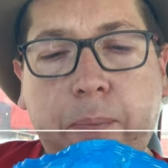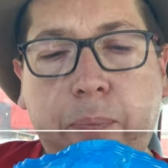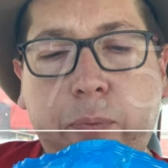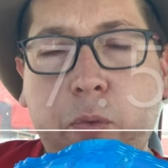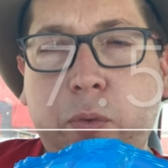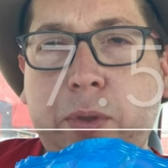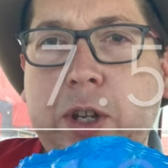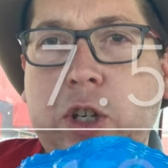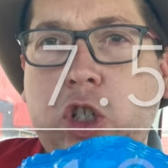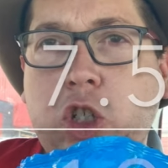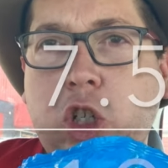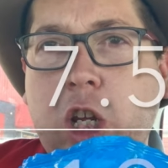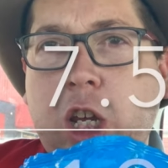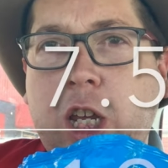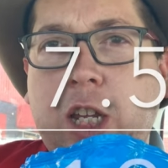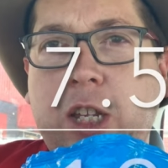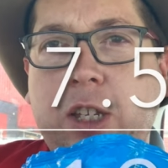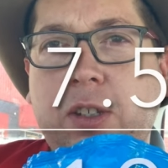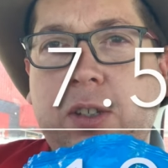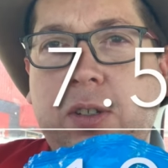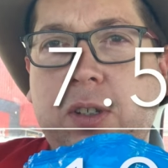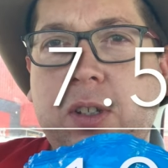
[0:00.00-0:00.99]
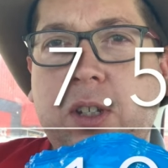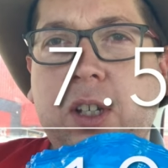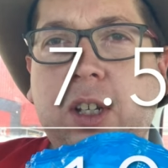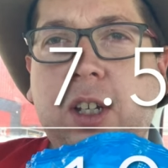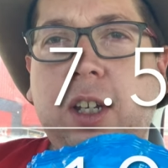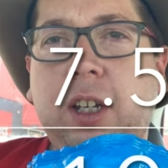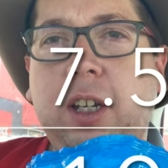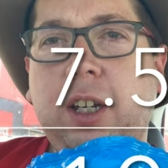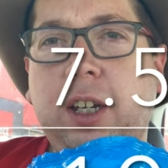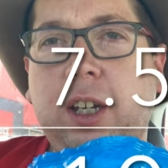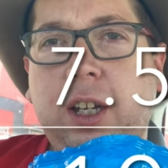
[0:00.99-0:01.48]
with the cheese.
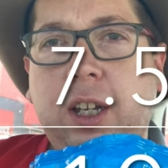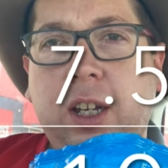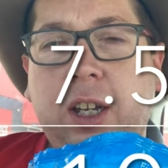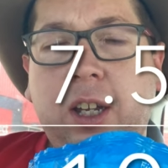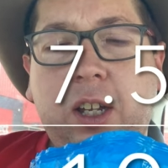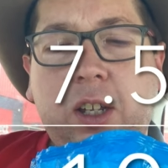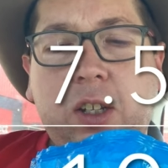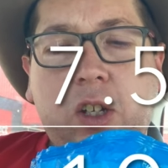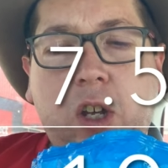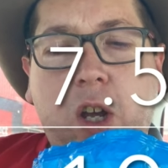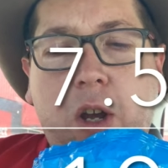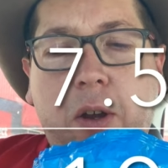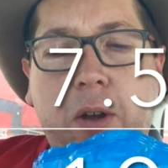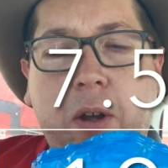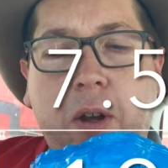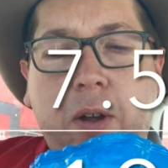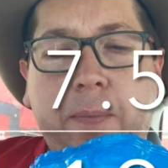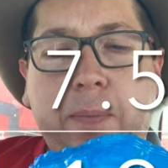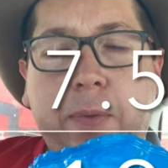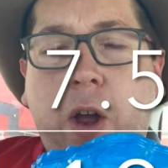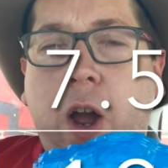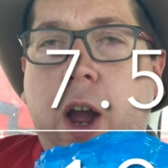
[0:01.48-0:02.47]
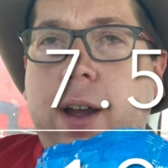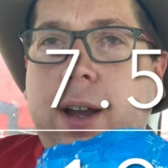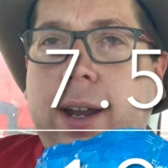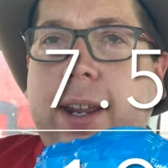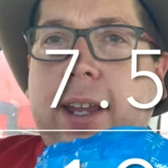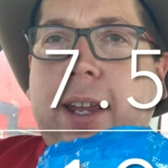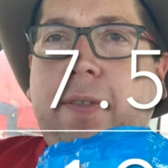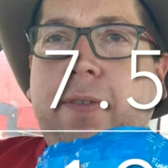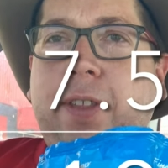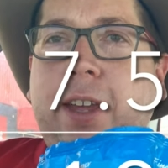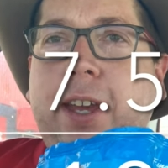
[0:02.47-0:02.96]
So I'm going to
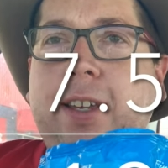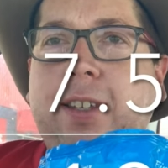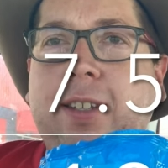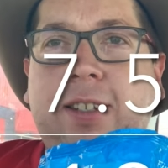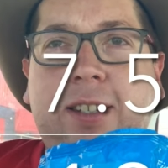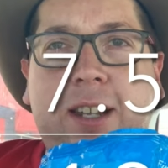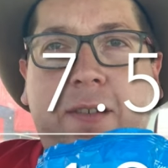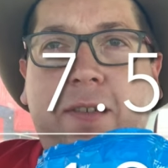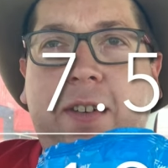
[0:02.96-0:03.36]
give these a